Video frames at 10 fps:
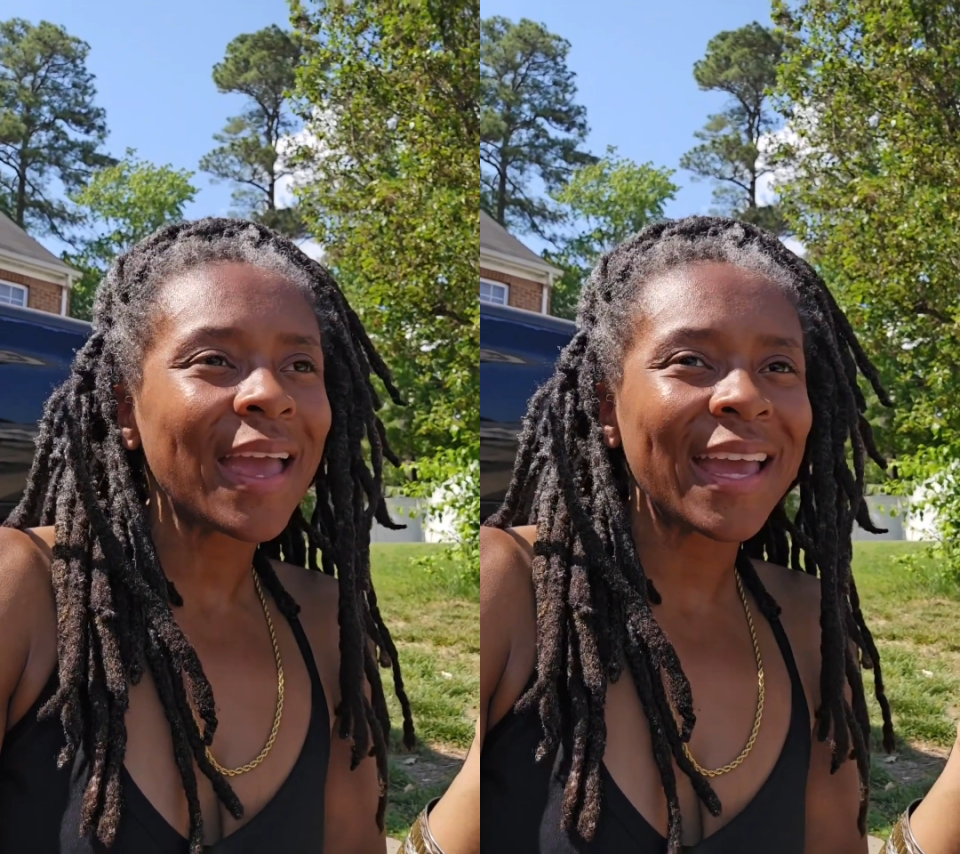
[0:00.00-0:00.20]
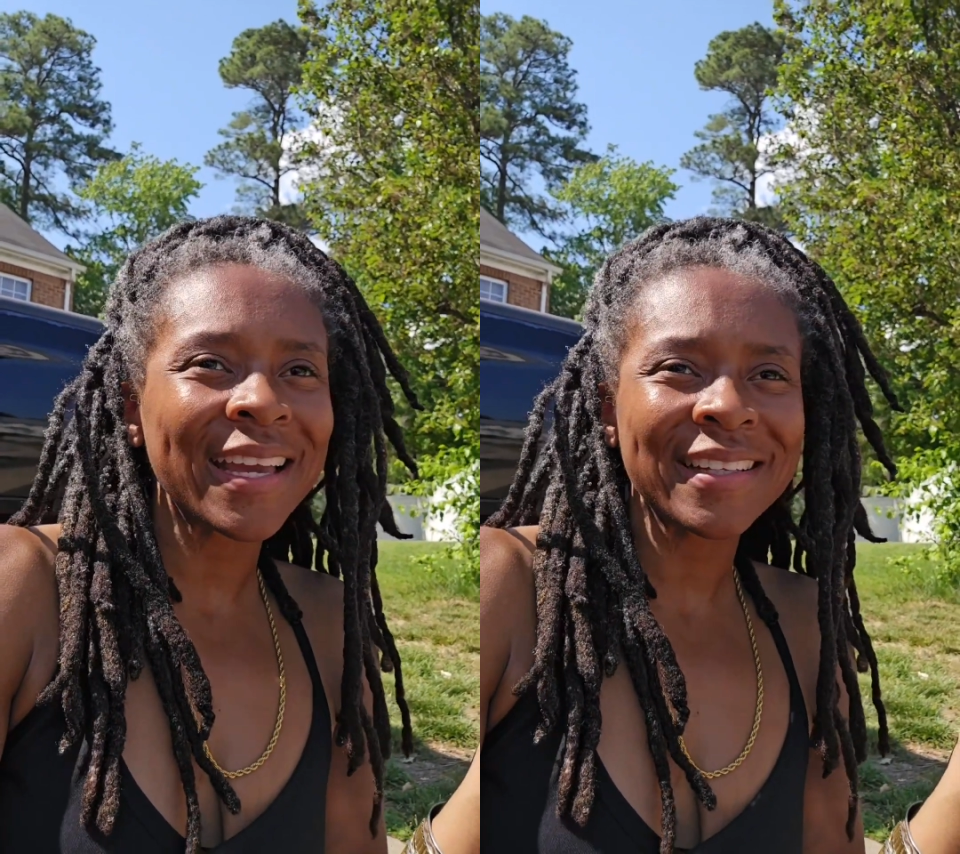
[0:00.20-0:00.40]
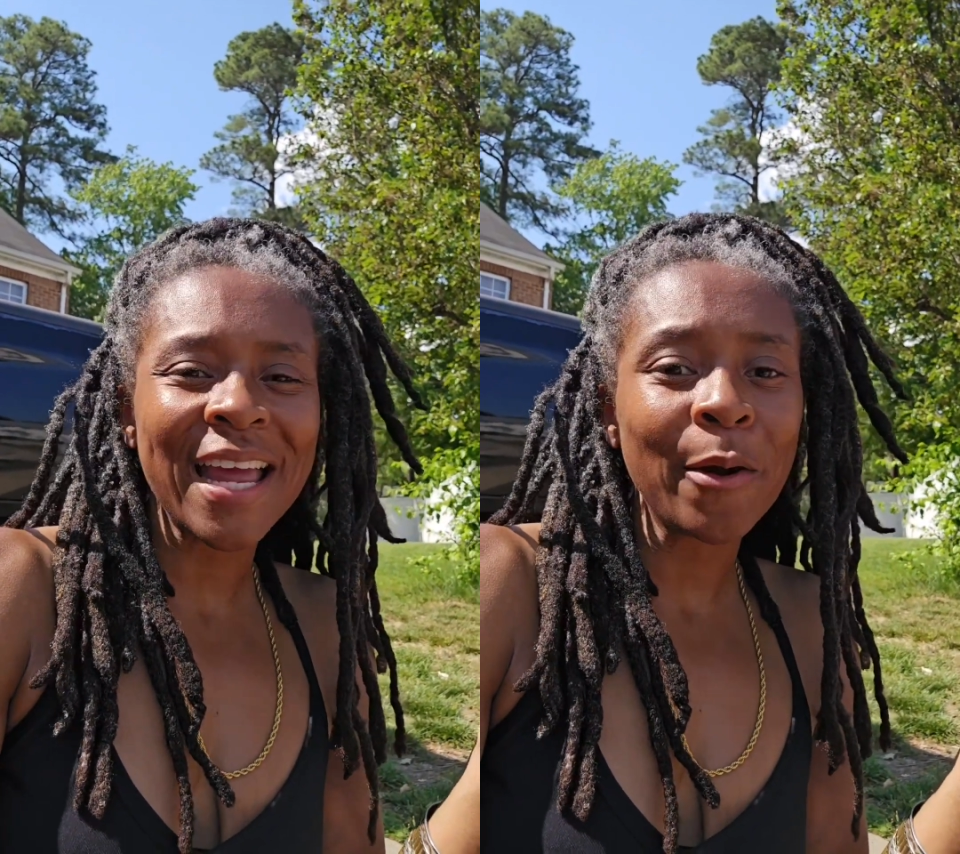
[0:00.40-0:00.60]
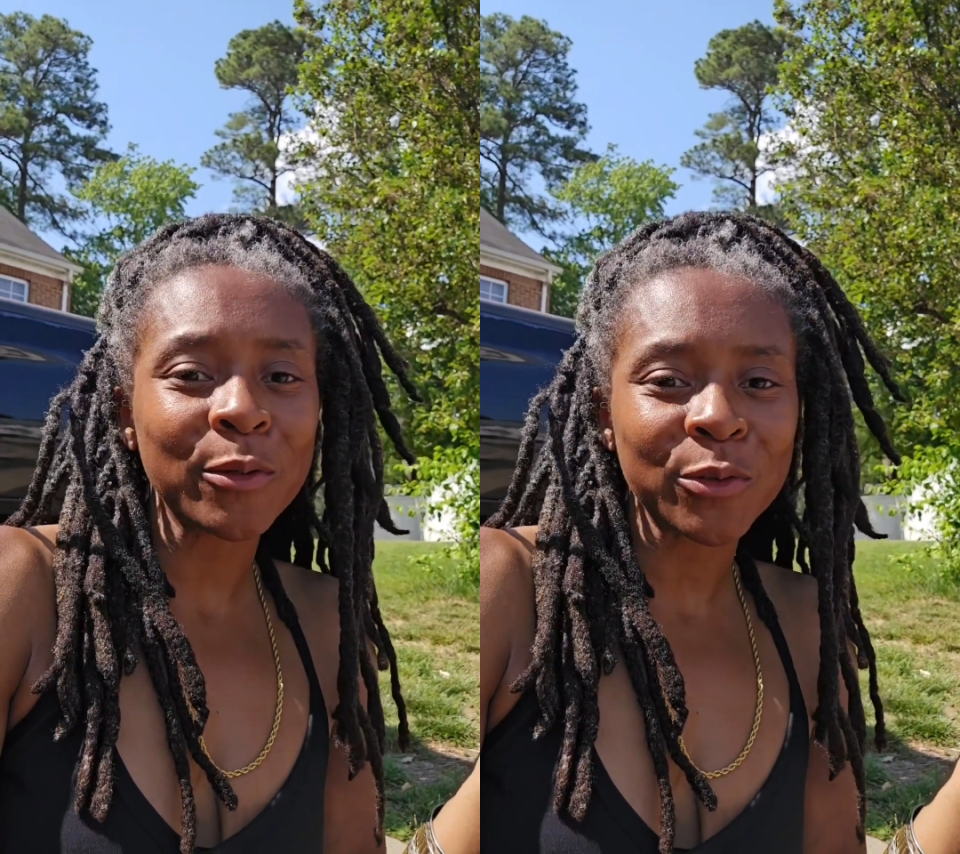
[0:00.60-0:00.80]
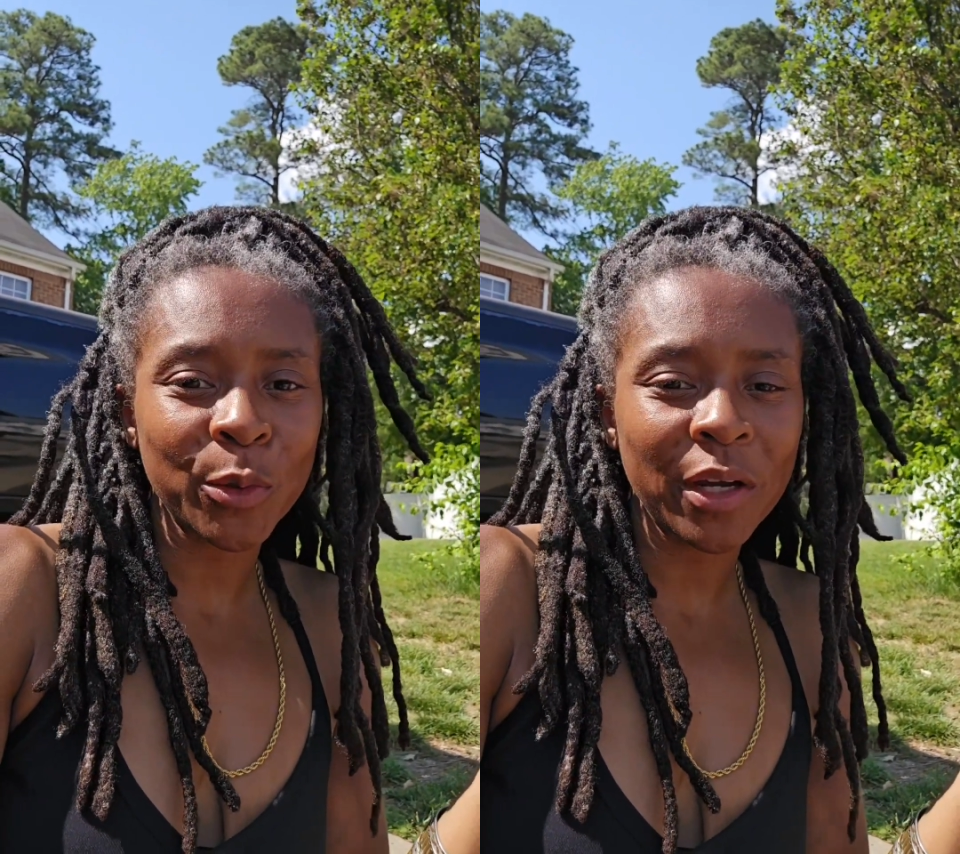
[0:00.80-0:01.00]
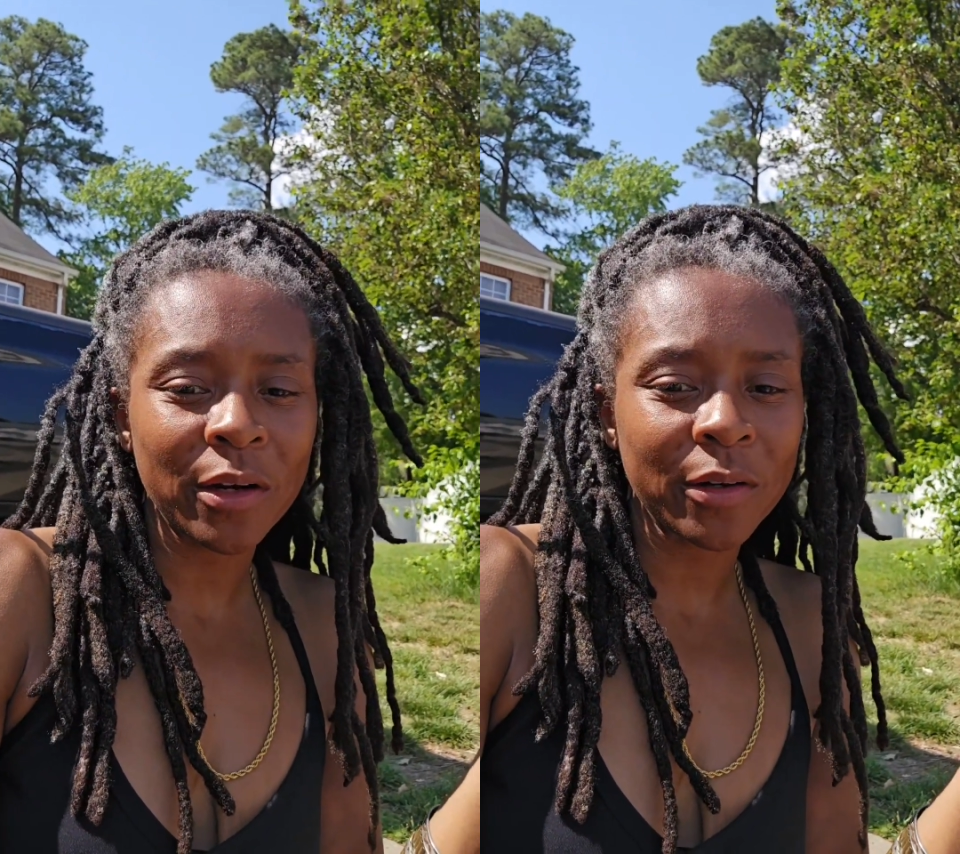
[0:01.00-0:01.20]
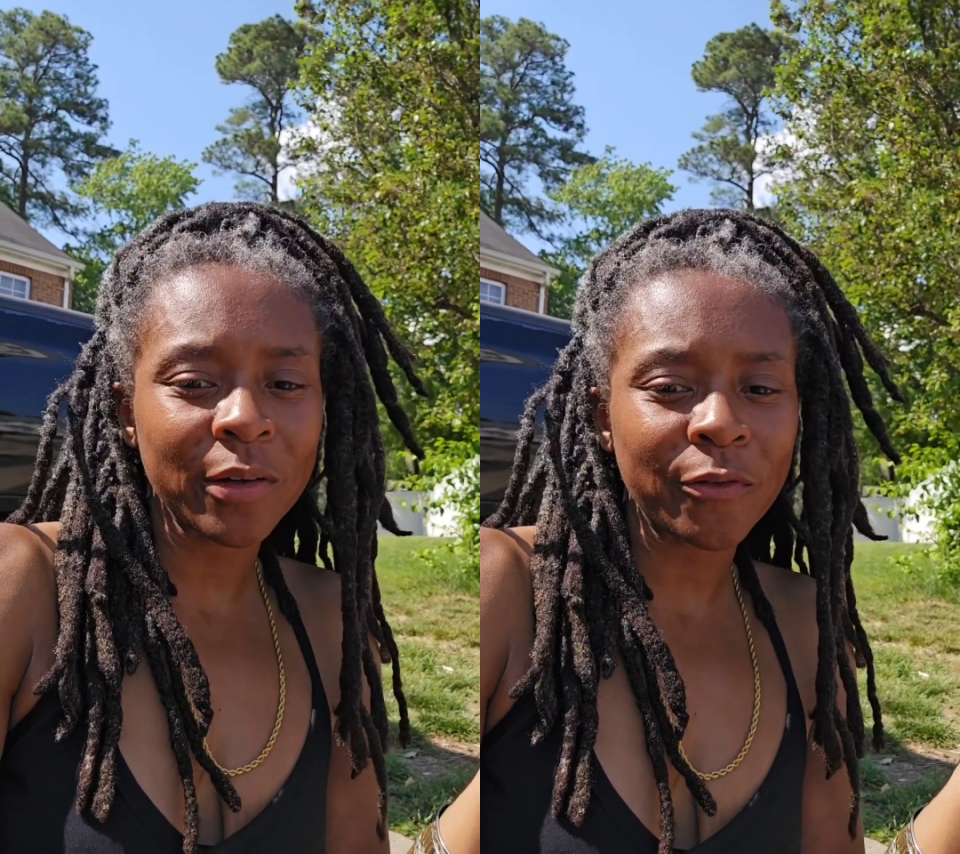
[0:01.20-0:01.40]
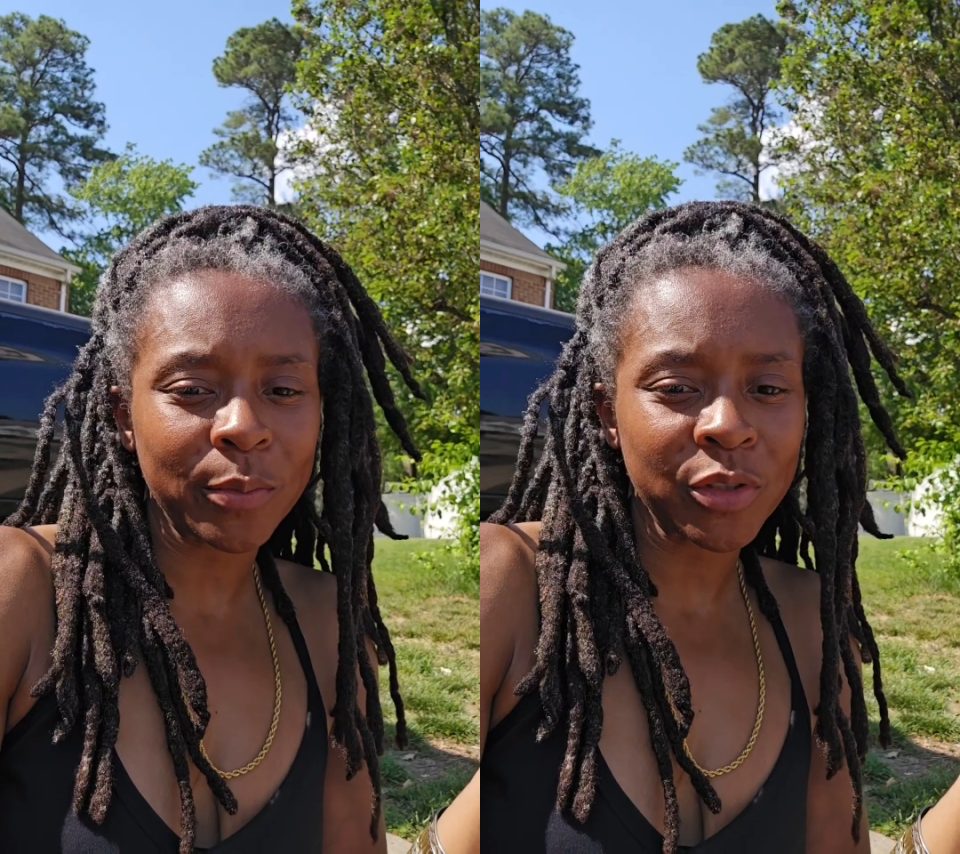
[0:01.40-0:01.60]
And that was weird
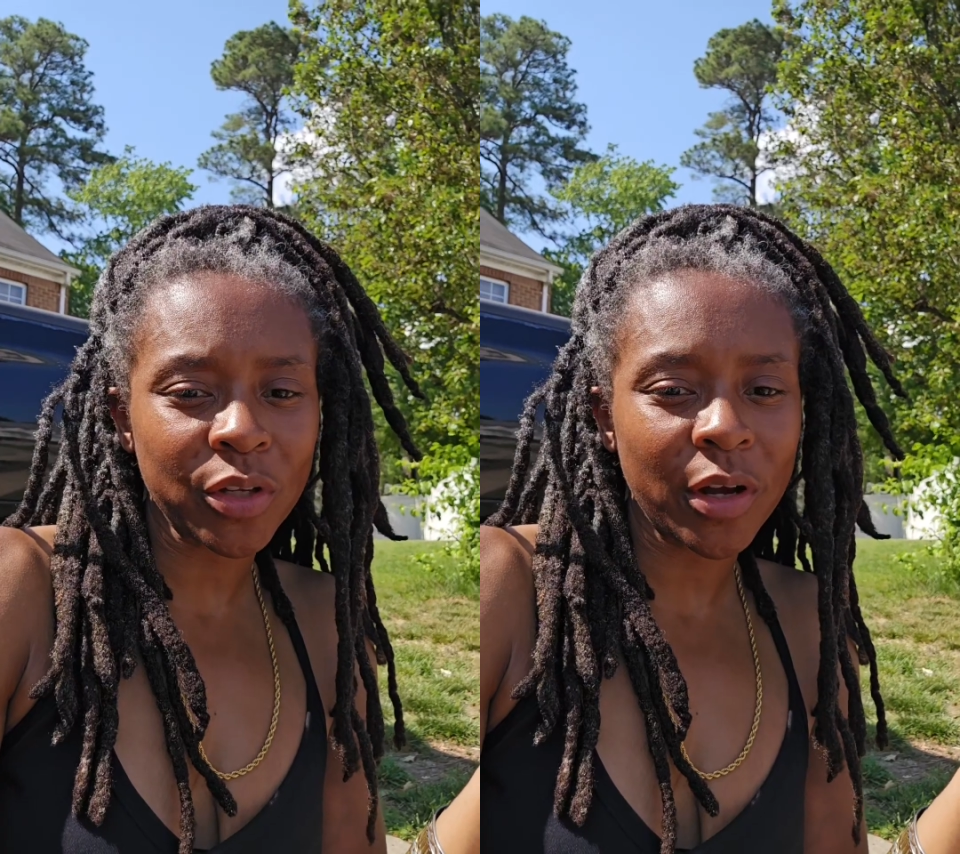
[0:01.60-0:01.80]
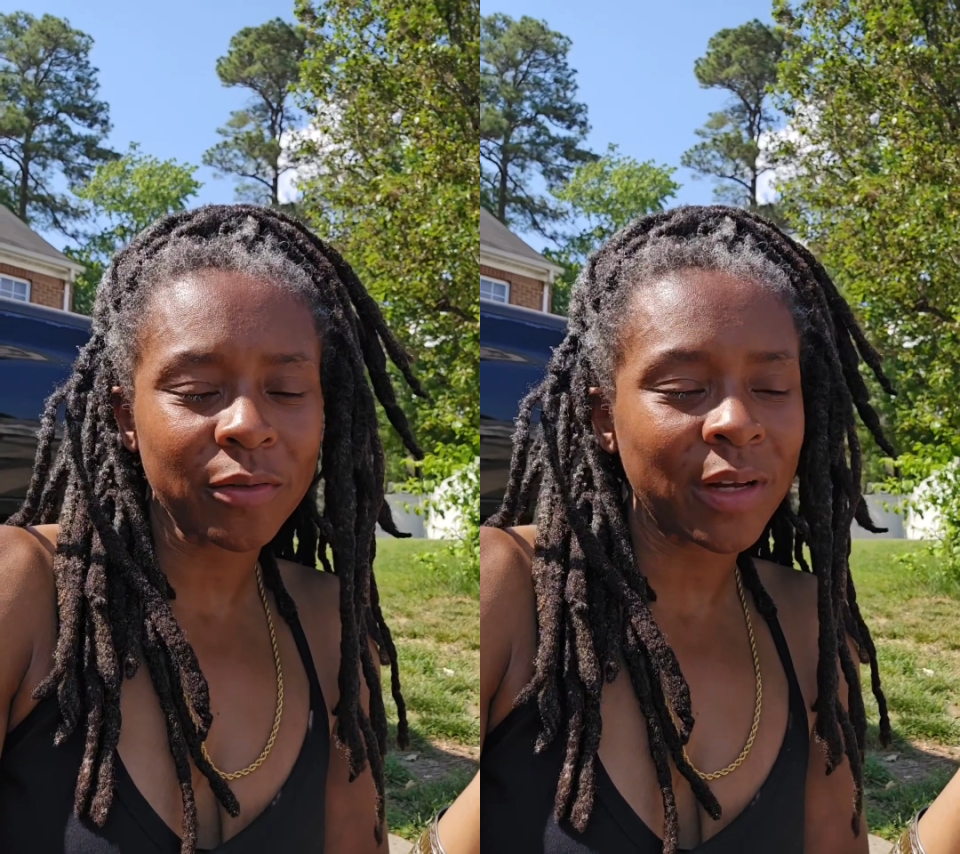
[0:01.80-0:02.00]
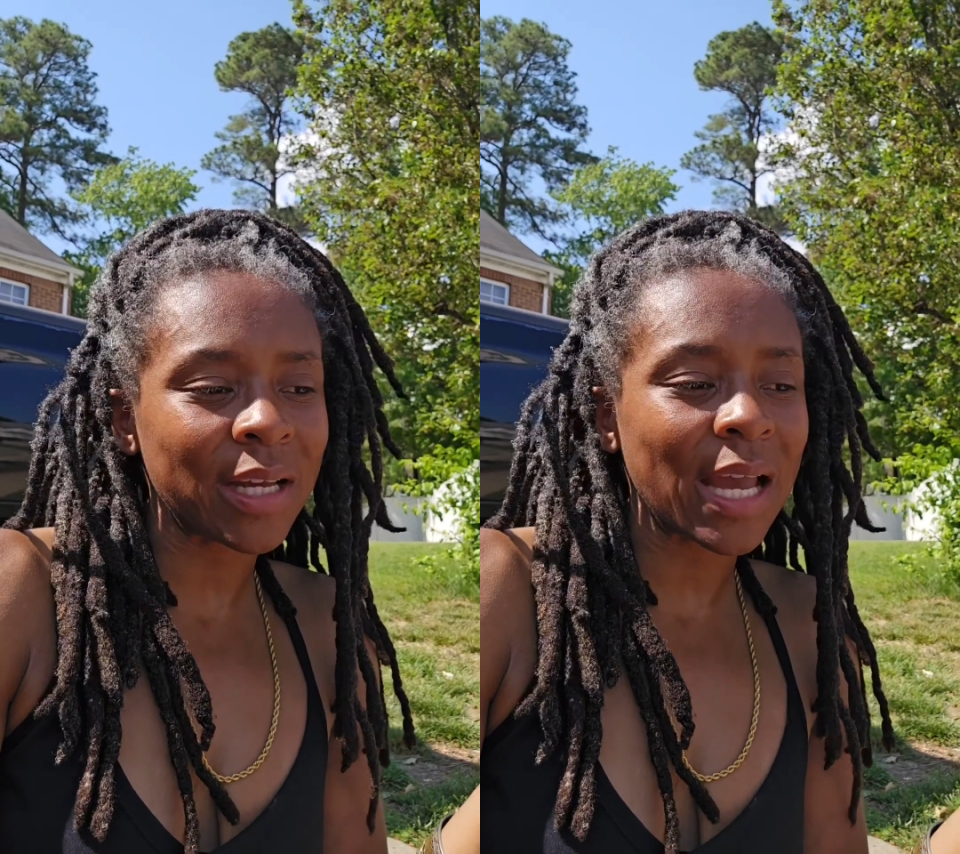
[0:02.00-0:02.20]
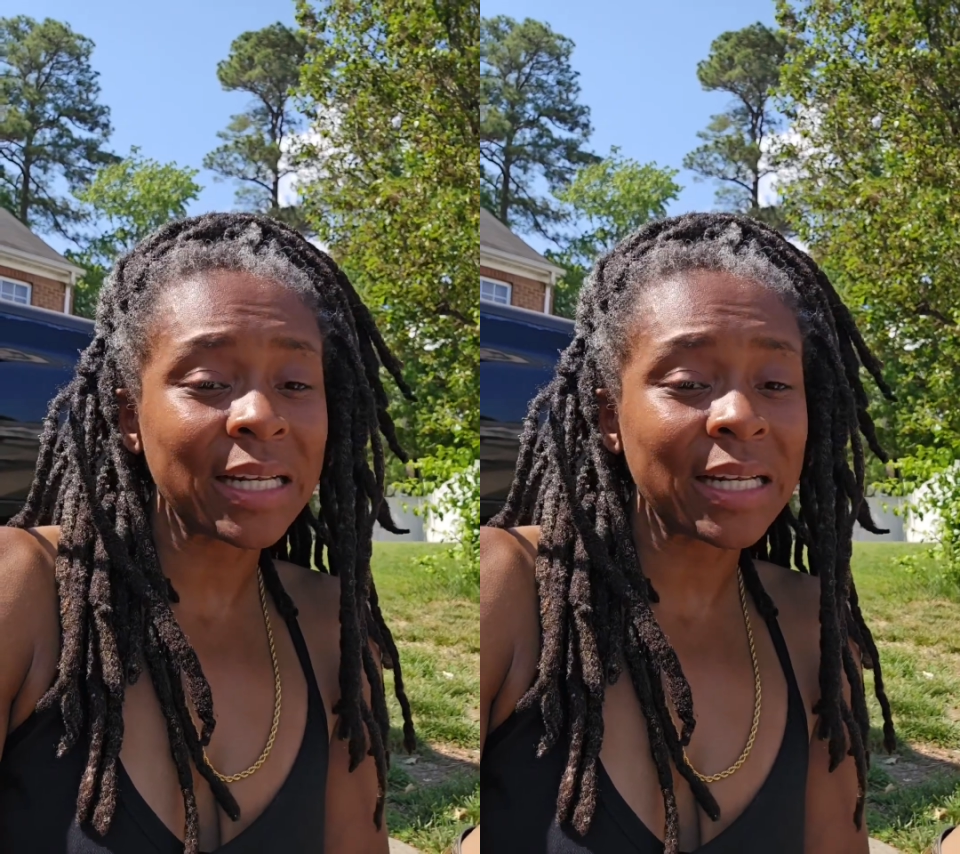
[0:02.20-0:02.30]
from start, right?